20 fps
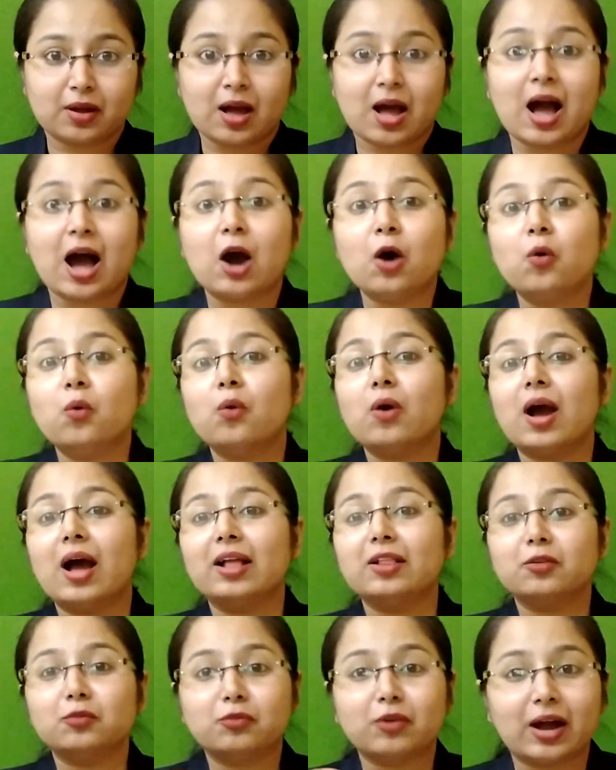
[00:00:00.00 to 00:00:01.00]
how
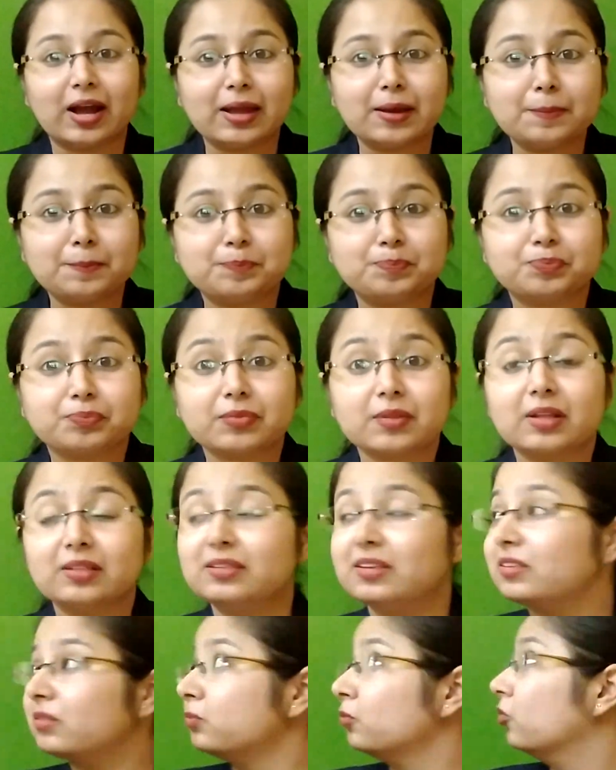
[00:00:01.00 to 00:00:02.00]
and why
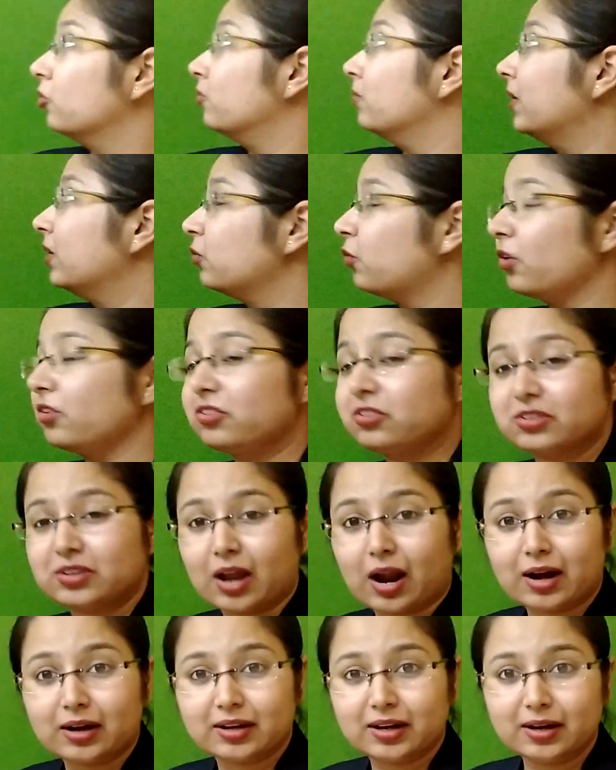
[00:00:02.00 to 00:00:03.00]
this movement was
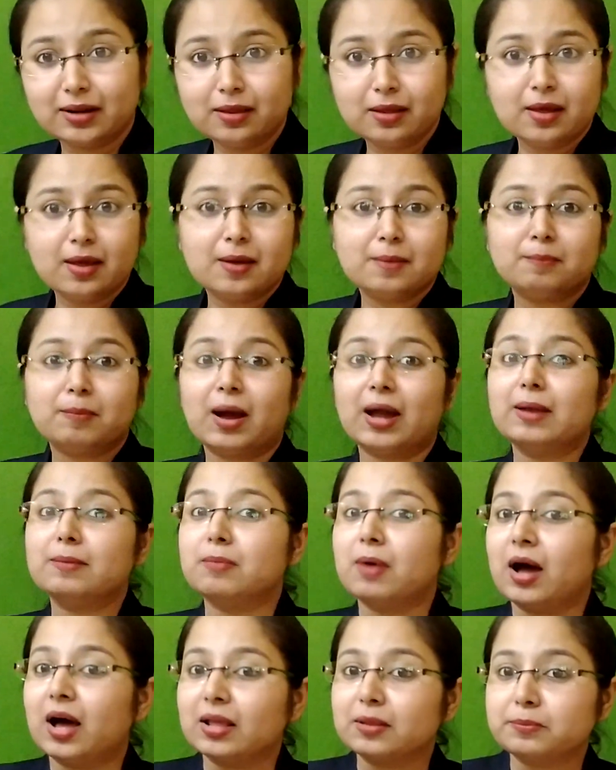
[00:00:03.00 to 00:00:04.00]
started by
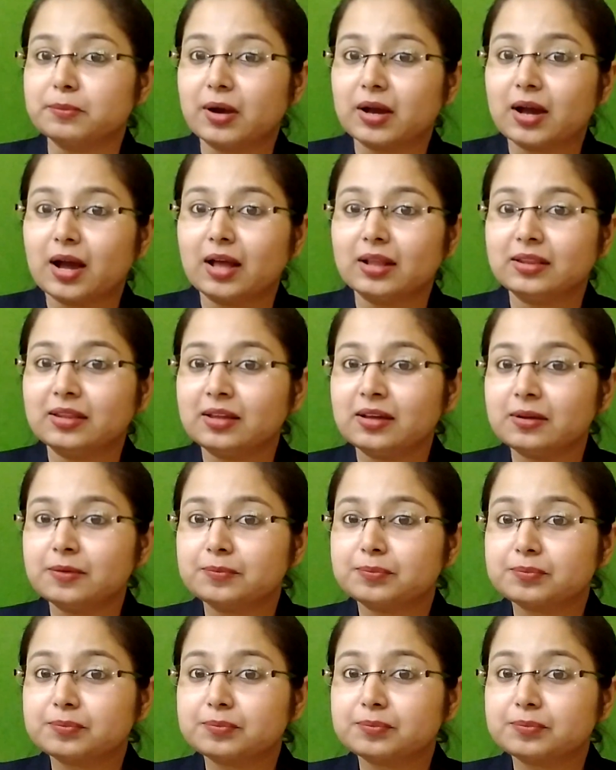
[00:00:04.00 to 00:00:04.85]
Mahatma Gandhi,